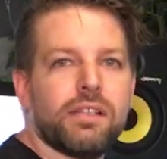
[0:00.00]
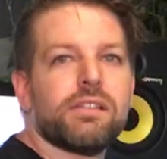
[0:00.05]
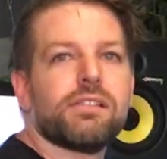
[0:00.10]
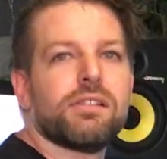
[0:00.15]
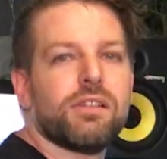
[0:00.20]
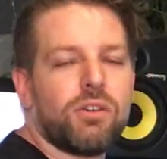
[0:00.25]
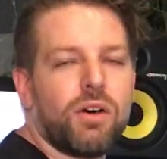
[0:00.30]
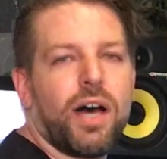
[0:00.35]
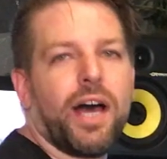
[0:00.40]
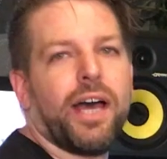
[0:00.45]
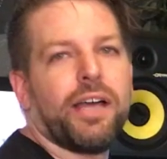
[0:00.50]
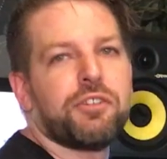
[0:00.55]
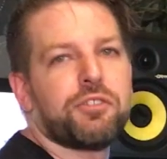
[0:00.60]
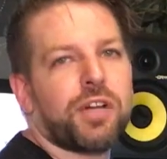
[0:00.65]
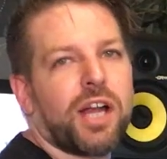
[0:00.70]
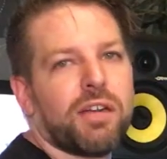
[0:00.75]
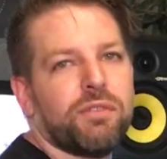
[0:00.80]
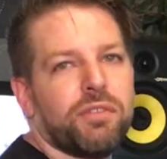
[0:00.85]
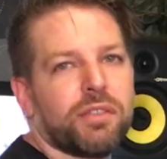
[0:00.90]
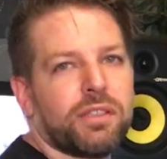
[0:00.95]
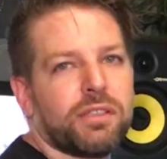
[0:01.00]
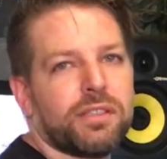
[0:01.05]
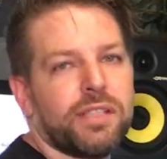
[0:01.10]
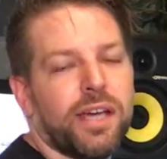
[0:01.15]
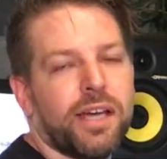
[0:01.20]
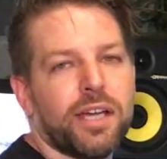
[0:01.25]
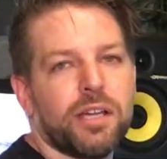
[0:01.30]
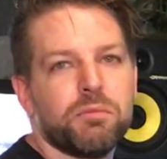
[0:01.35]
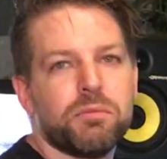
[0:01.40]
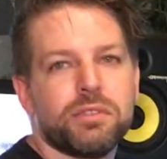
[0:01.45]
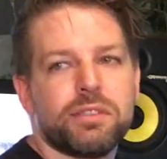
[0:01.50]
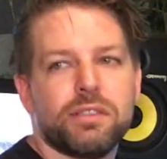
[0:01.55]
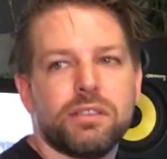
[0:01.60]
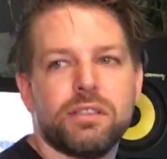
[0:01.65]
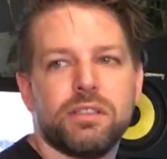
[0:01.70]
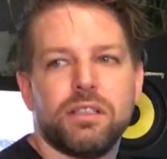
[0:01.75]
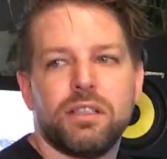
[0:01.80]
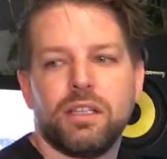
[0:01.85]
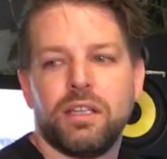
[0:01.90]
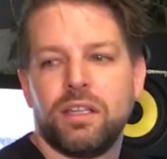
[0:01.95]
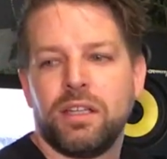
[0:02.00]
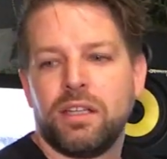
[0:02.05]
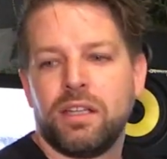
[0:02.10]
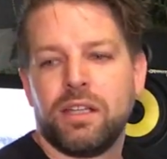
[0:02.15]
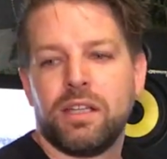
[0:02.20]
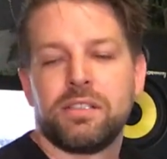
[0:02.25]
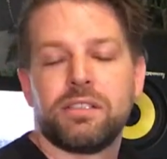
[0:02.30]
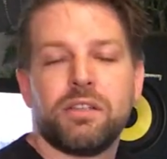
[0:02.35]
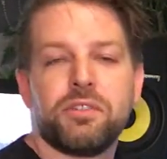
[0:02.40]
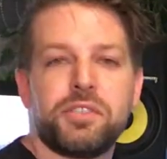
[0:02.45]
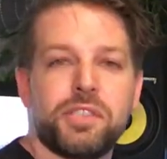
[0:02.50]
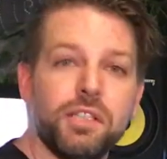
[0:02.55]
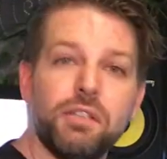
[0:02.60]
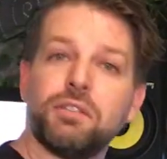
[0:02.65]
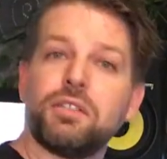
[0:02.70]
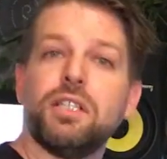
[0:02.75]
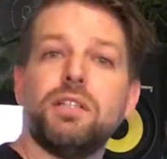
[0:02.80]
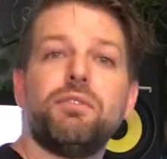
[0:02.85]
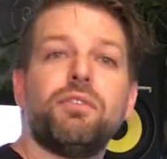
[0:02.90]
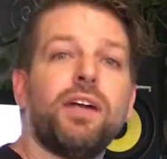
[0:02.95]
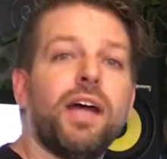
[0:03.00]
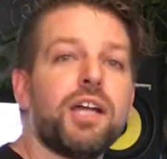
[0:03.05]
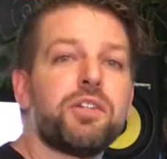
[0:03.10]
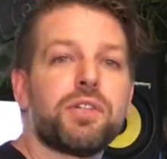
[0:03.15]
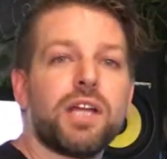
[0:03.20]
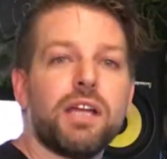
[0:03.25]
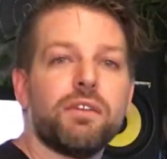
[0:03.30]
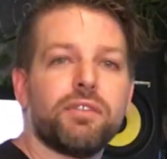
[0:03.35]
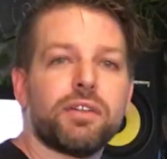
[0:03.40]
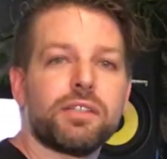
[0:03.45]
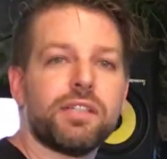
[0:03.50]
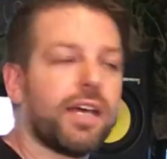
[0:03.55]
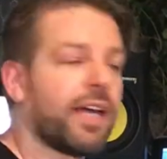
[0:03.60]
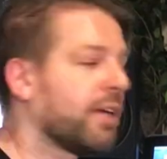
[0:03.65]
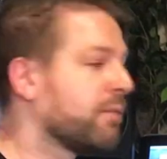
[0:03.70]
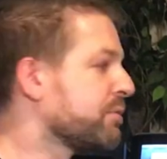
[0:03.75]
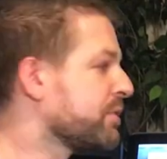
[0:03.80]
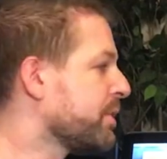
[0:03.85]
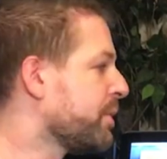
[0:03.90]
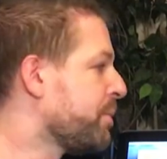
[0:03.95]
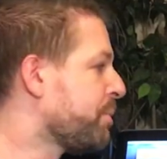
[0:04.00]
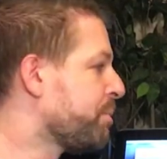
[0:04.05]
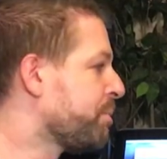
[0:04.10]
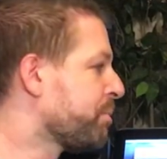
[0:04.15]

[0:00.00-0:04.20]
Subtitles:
So high traffic times. So still good for high traffic times.